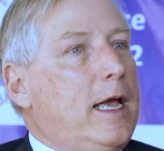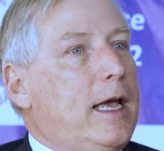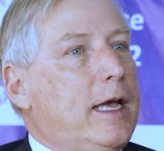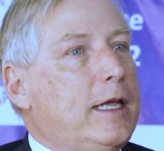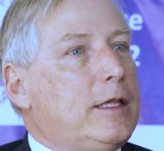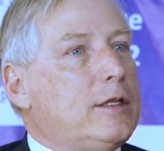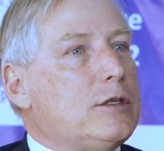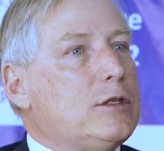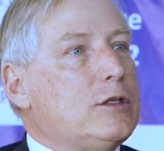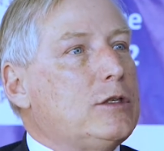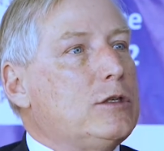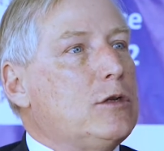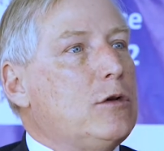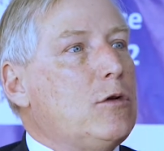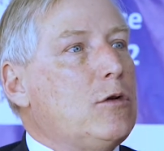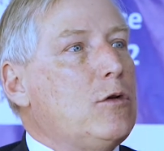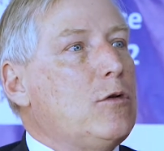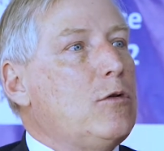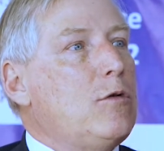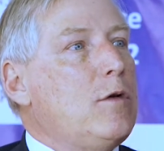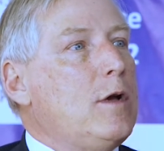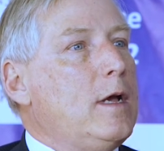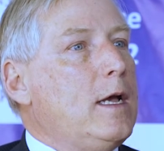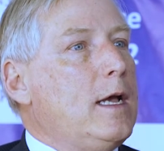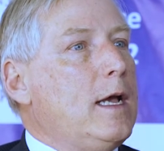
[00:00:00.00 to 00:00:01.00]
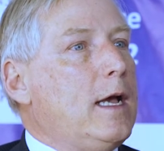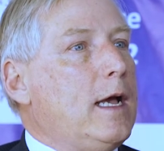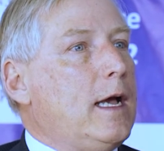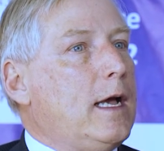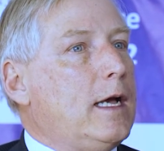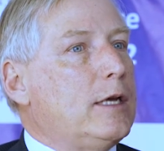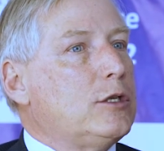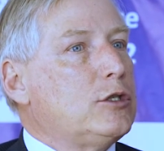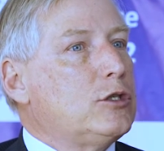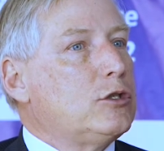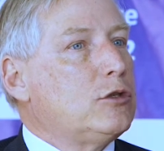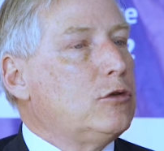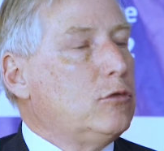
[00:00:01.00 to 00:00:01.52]
And so
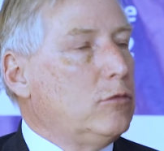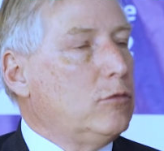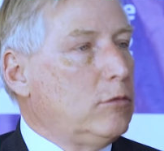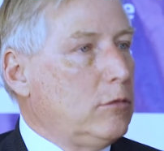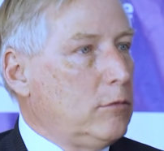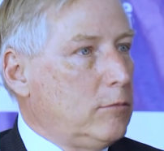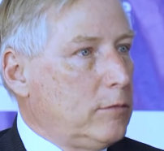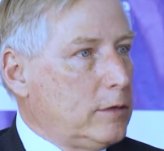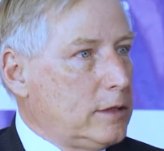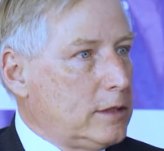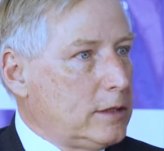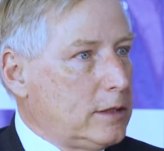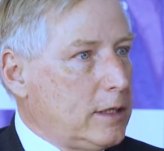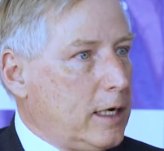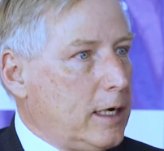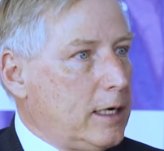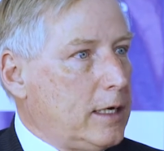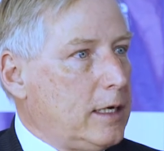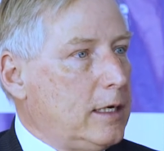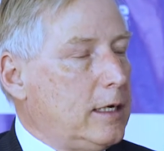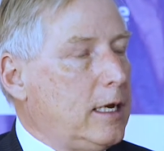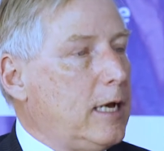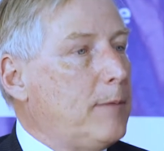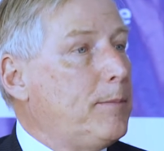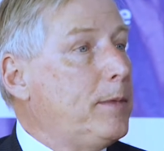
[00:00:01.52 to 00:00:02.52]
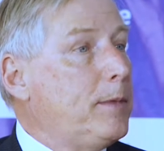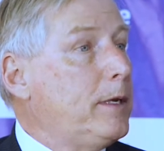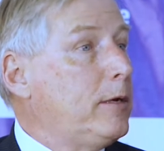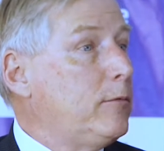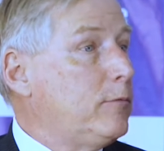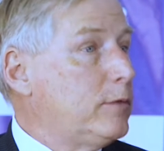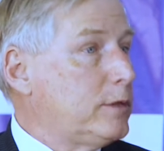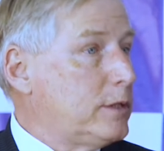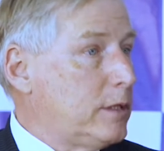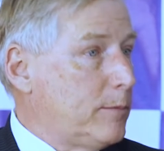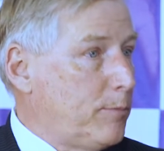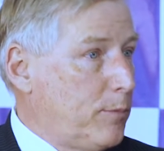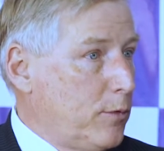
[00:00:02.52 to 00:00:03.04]
a school was started up, and it
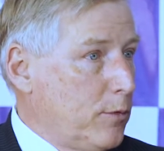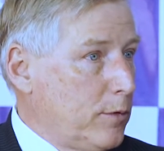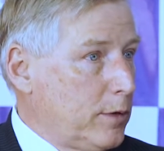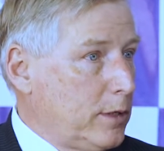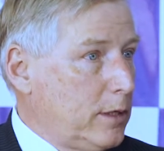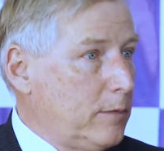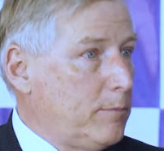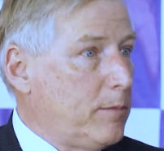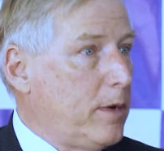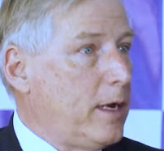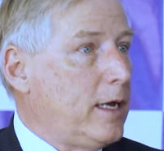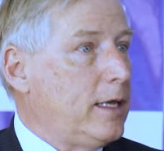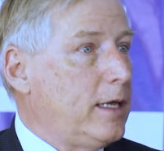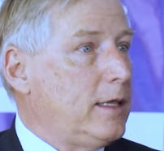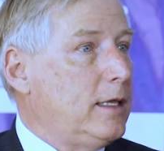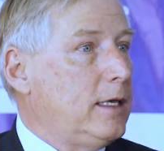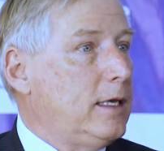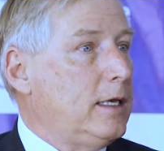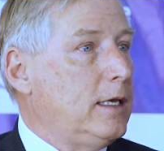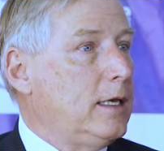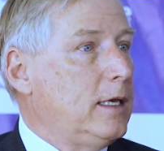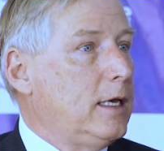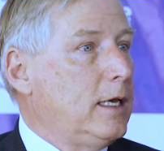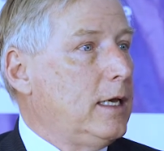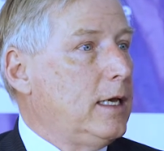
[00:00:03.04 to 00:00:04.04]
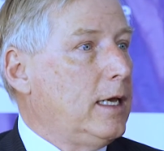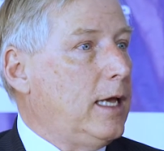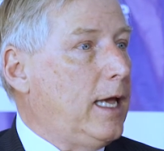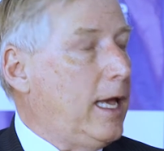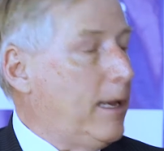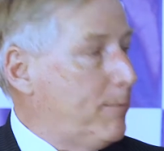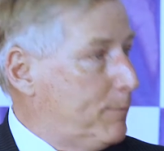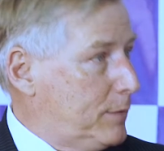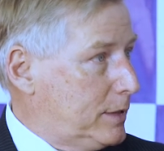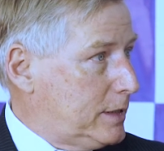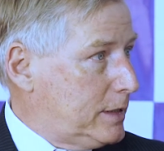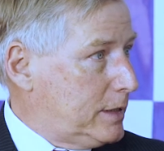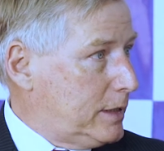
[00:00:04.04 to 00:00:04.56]
was supported by the
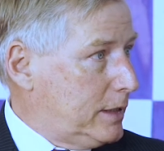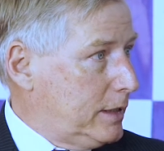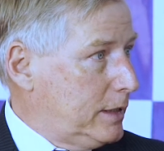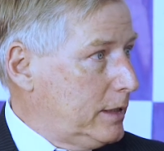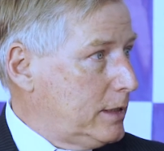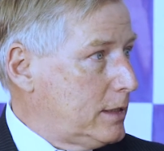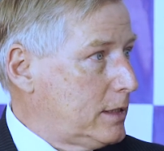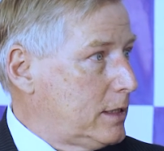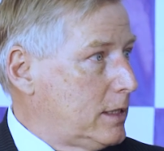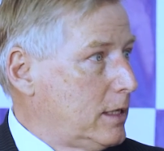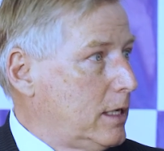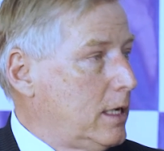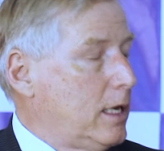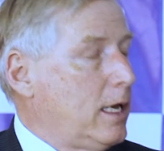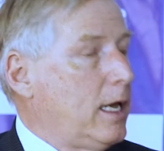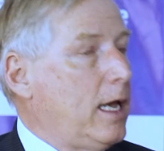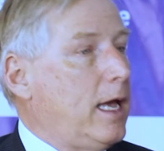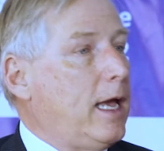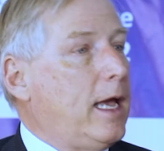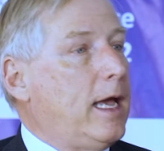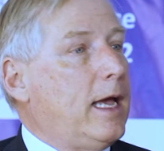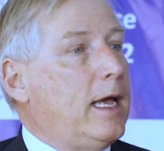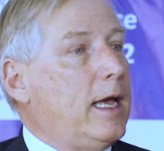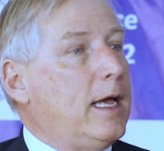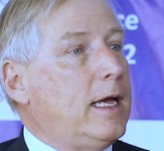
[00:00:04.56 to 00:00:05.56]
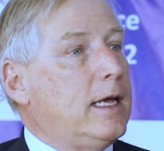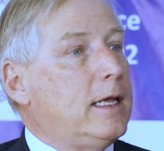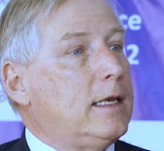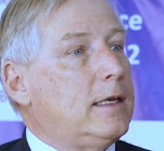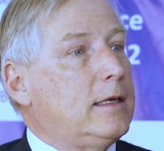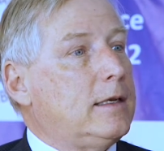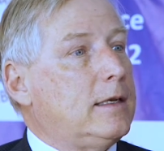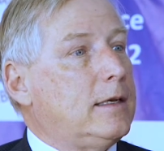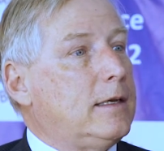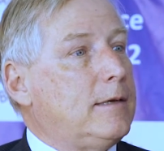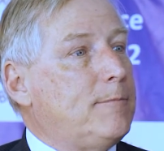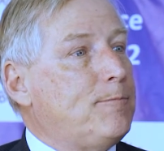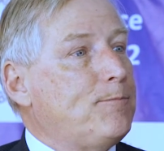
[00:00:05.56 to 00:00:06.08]
embassies, and
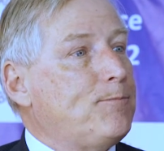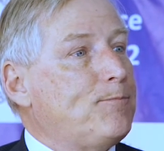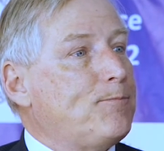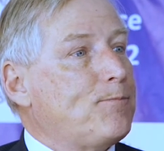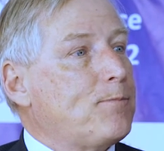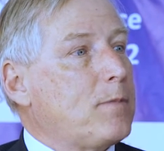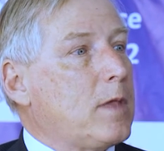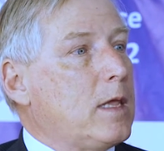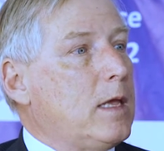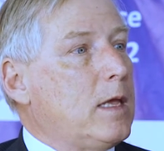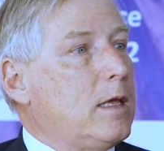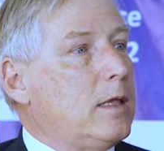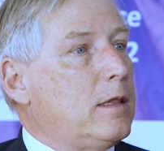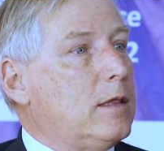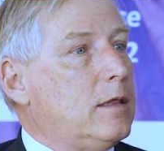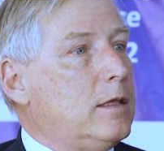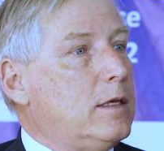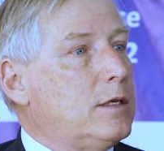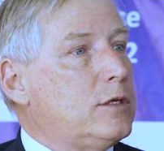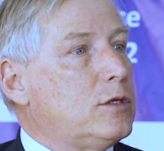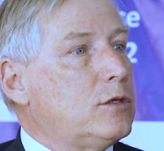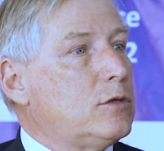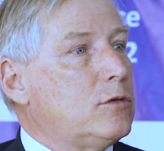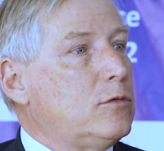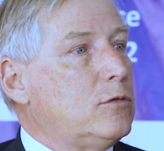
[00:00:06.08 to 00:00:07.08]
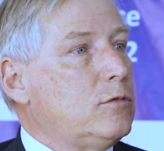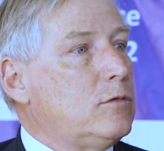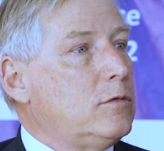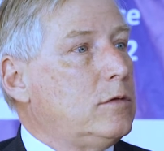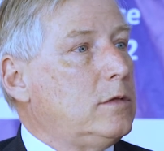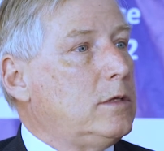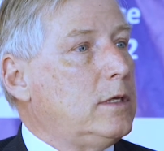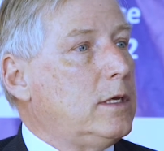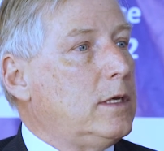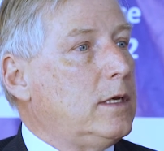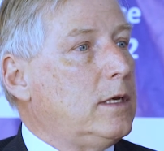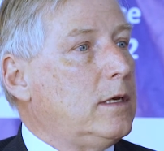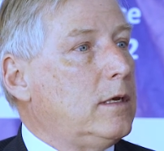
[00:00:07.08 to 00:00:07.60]
this school
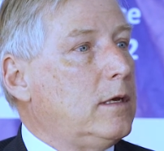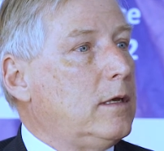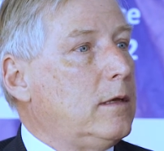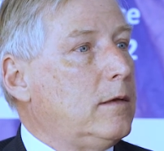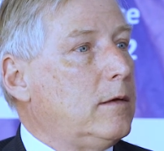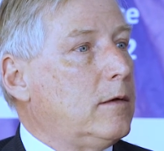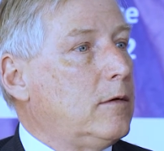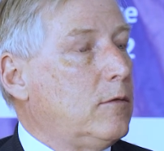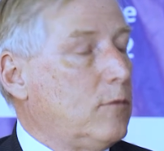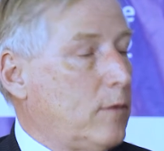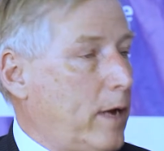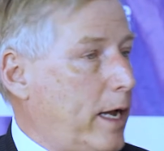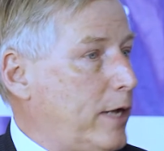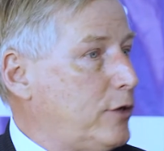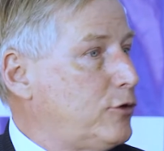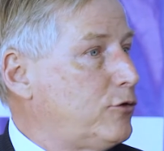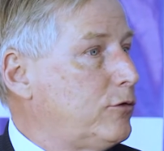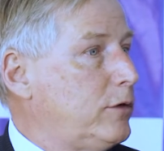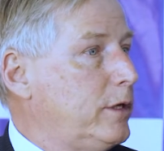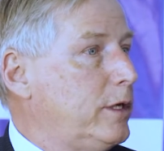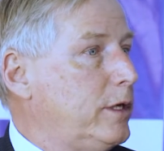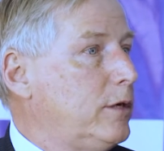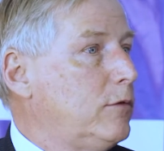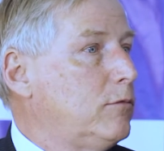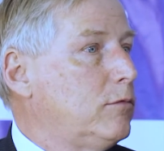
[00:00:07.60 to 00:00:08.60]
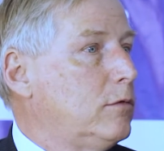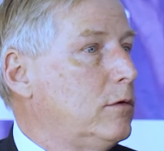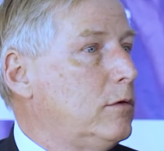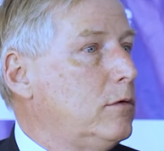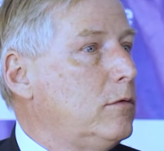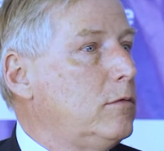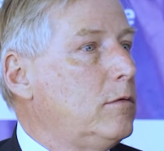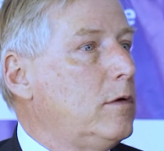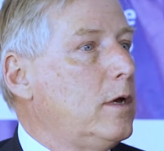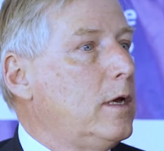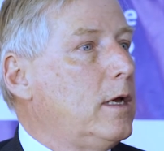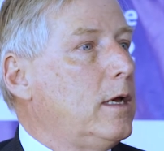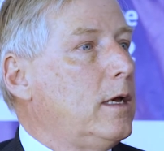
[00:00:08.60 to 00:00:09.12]
gradually
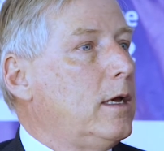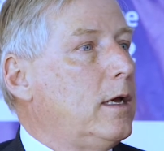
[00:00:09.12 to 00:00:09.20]
grew